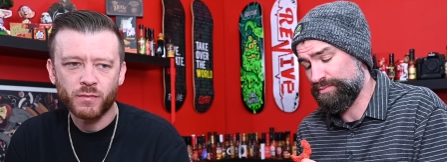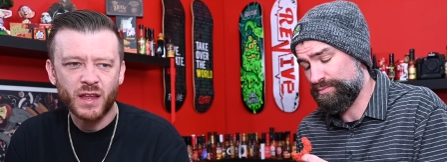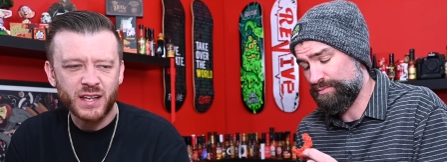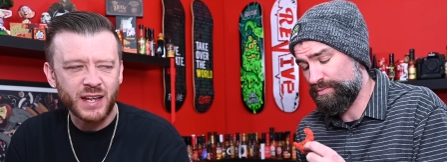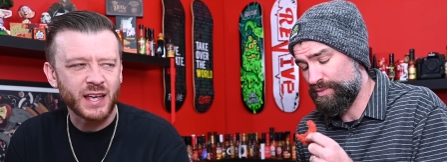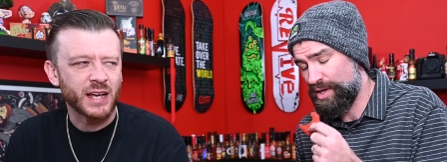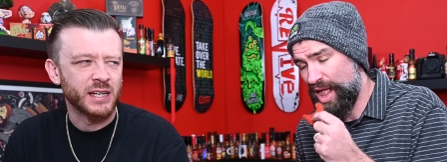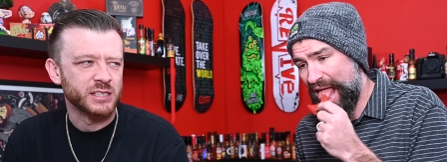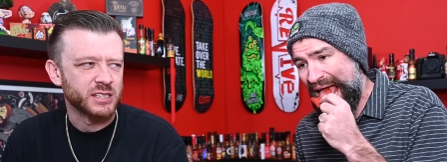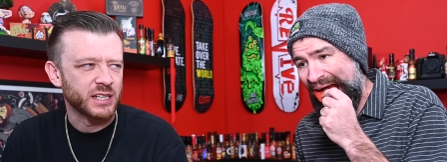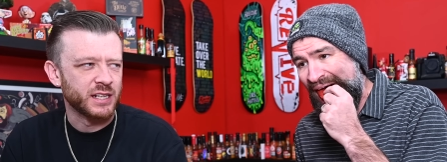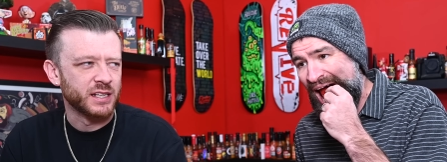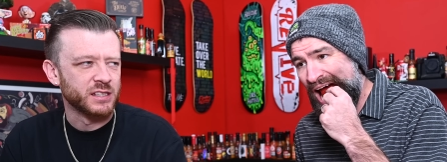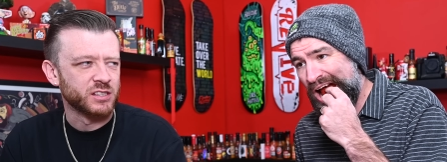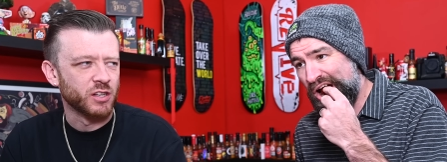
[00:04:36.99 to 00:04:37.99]
Speaker 1: It is.
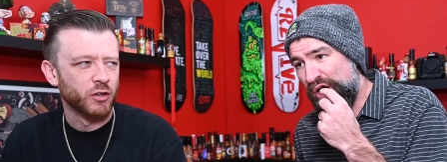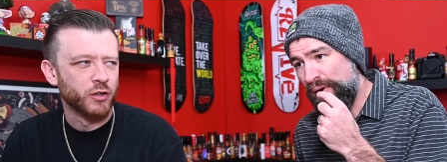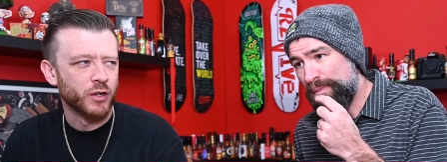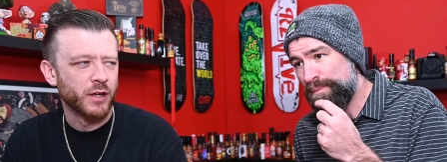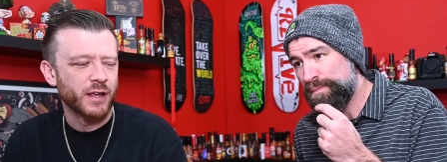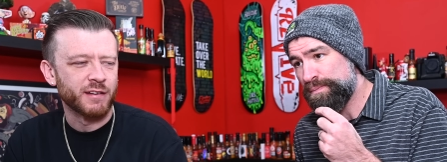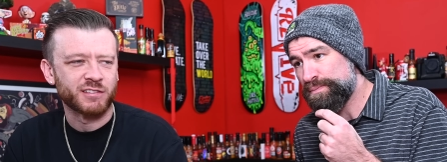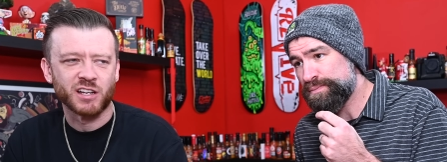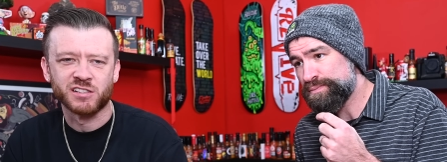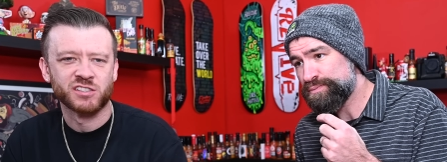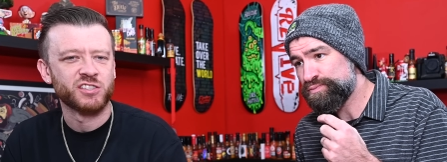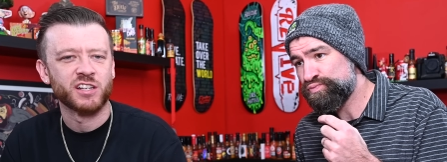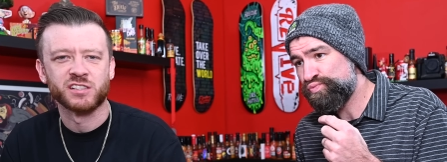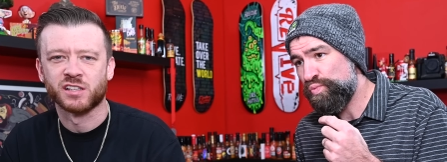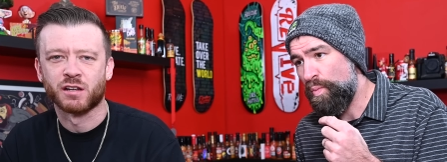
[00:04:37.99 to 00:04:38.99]
It is a little. It
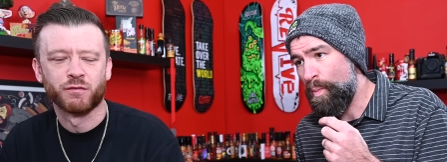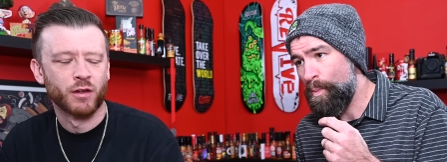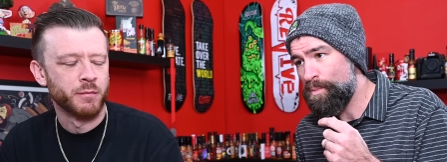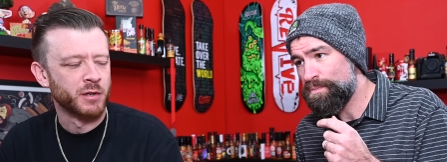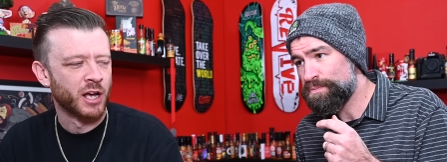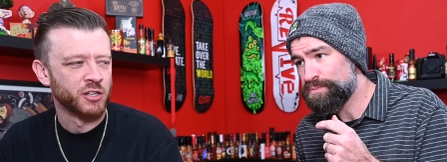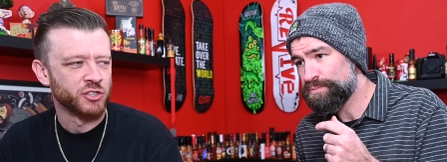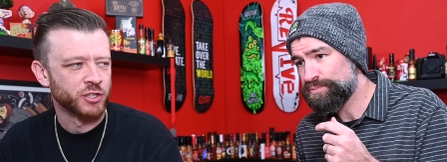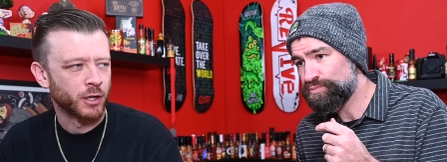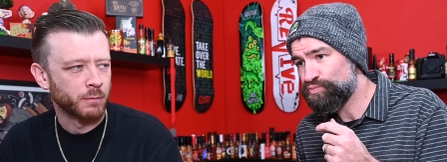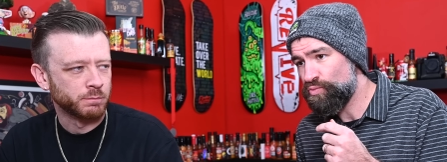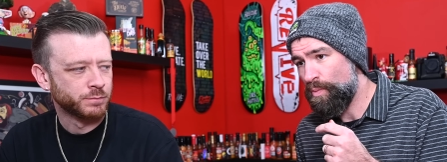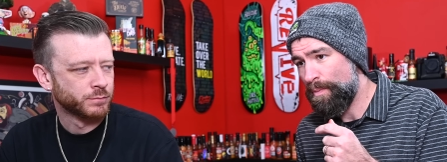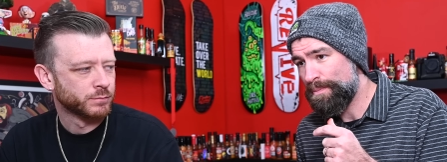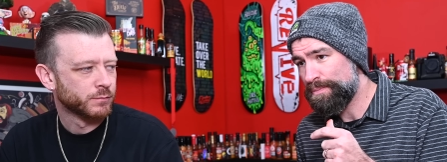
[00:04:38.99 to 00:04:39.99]
doesn't taste like a flaming hot
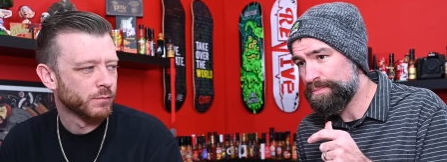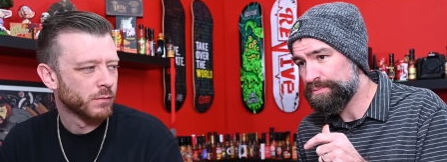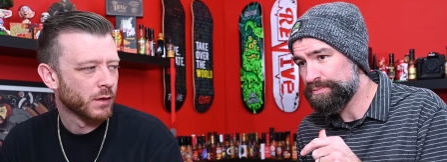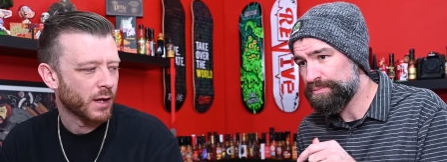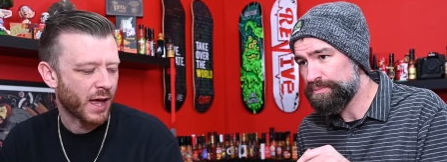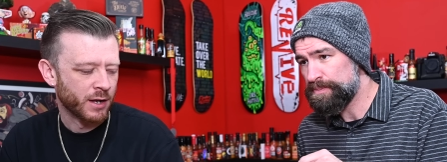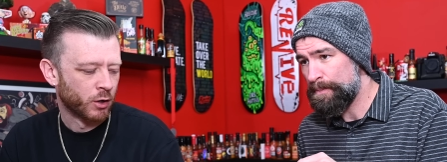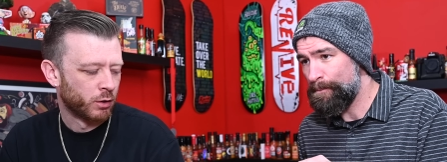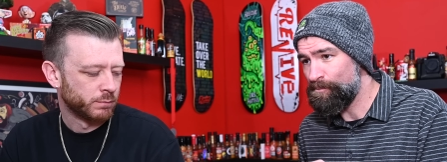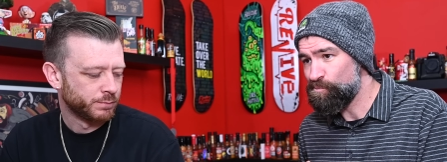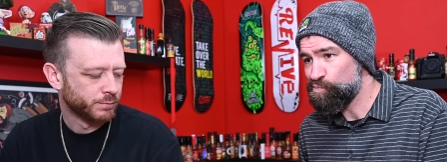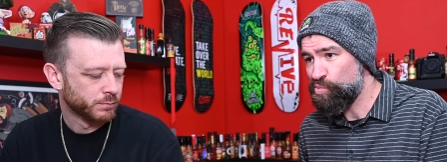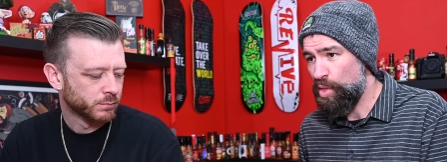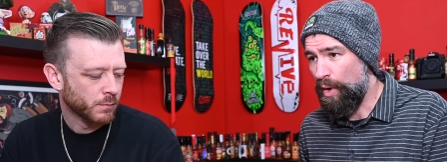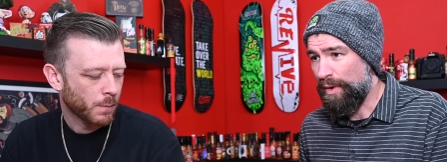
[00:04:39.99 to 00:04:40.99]
Cheeto at all,
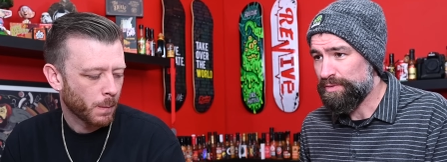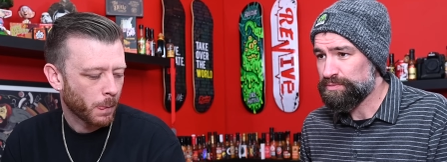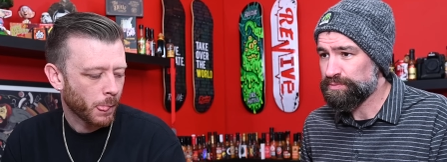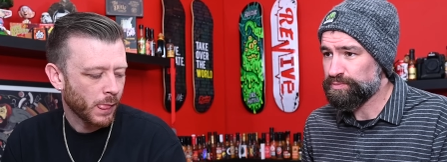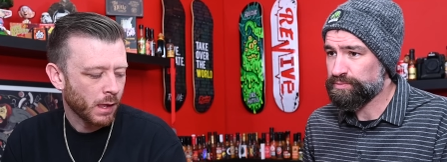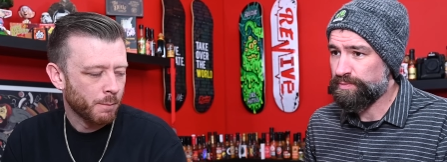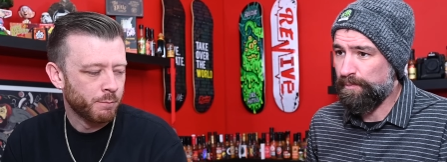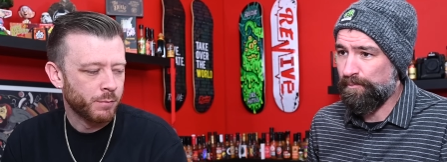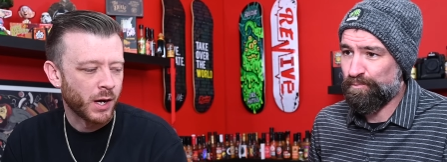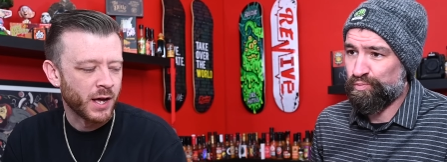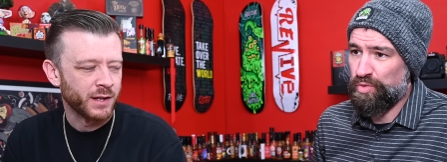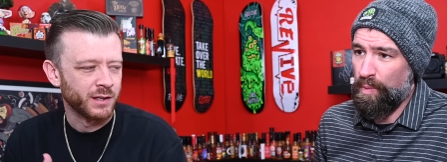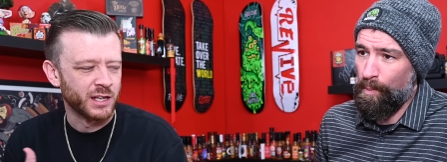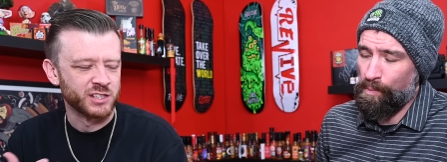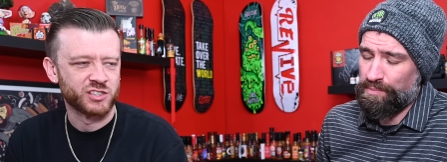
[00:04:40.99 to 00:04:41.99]

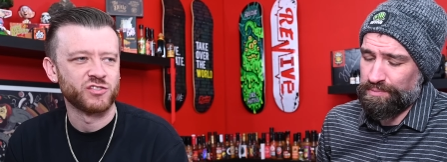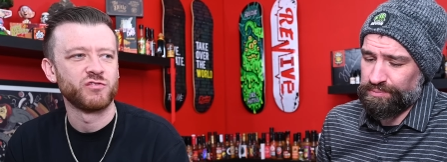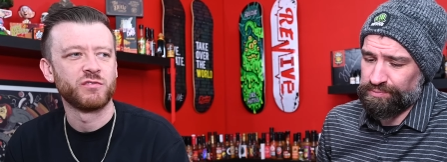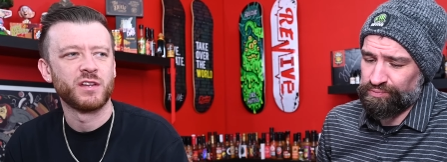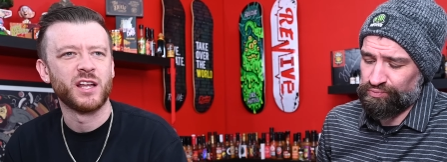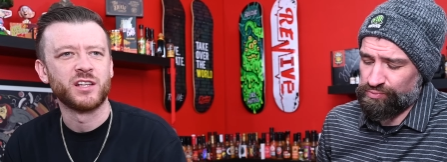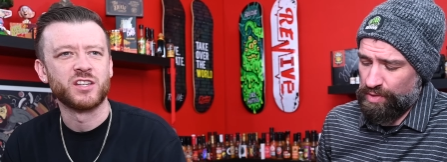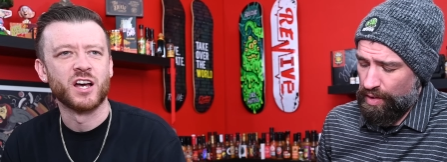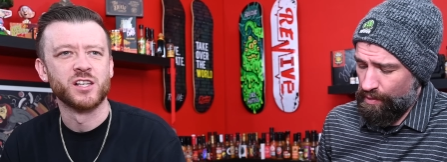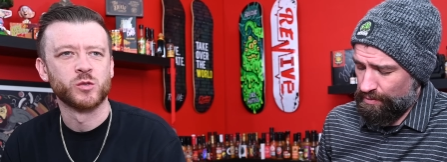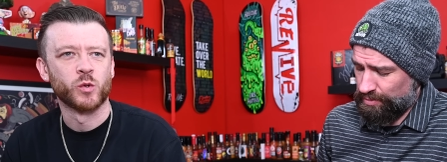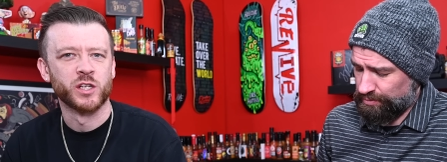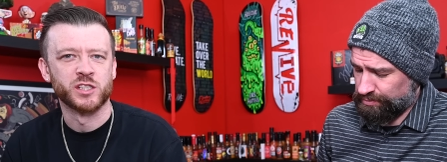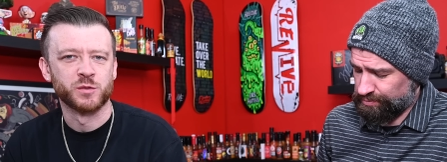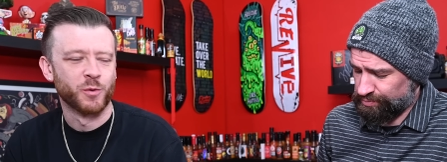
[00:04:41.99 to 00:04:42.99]
but it's it does
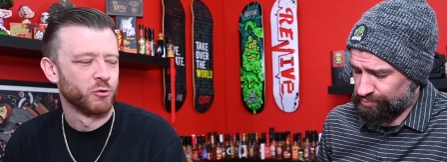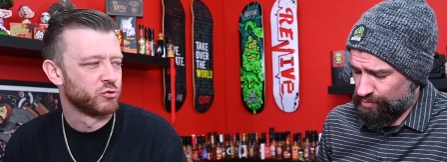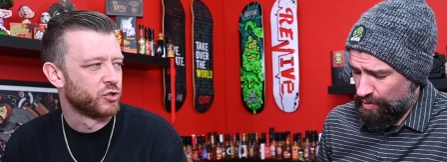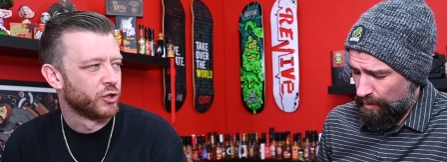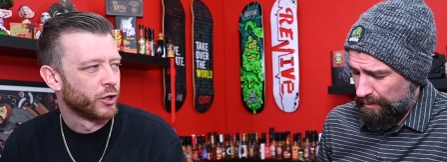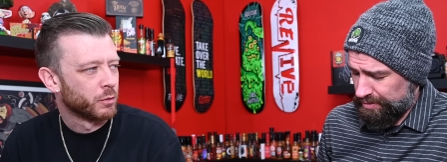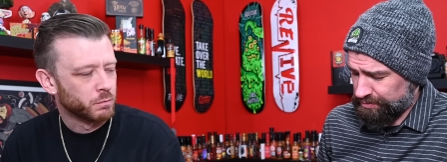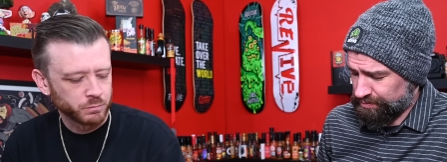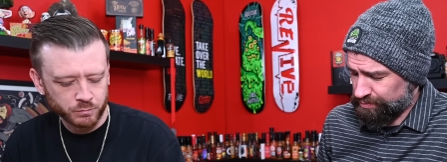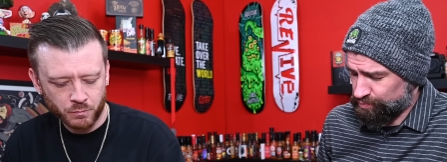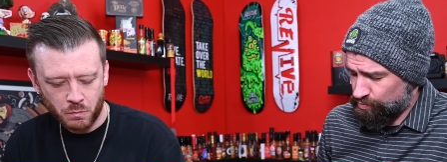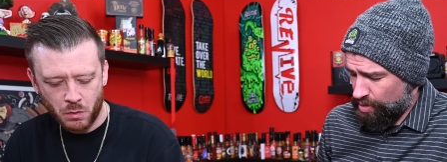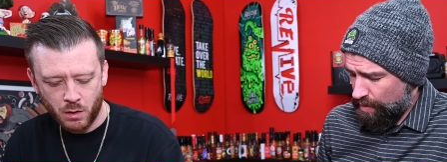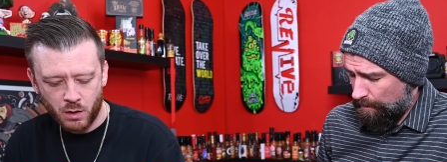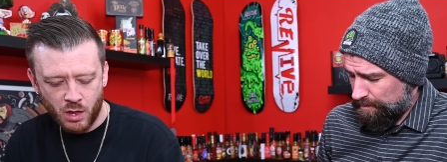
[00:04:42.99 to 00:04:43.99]
what it's supposed to do.
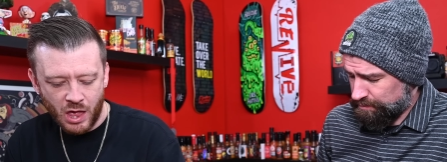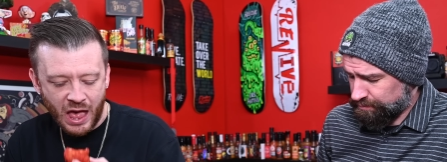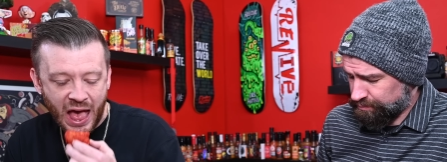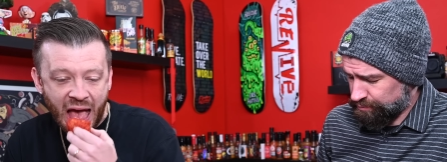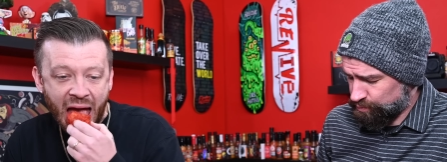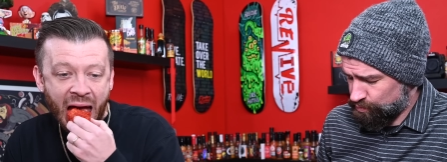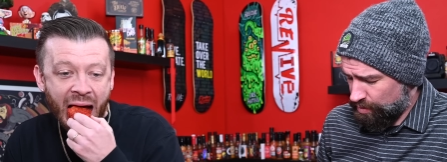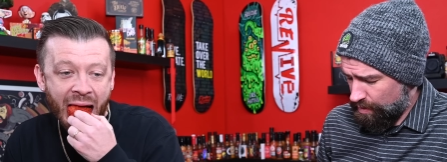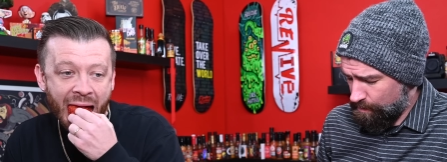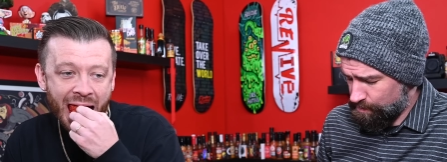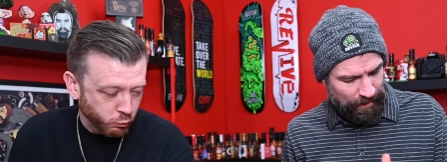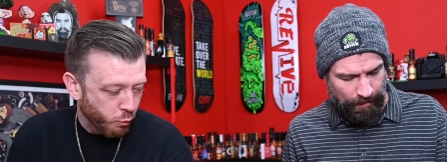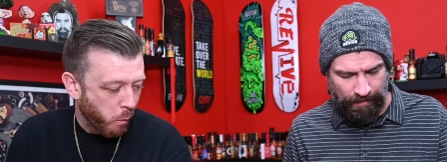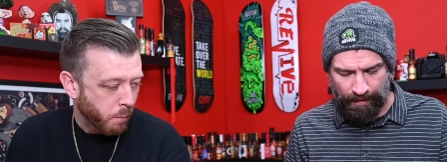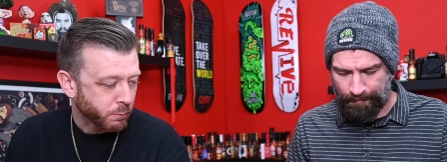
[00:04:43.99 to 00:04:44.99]

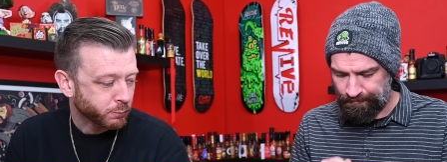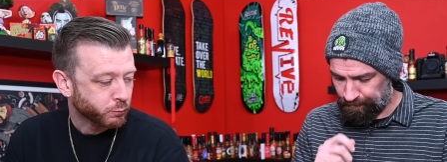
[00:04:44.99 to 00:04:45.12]
Okay.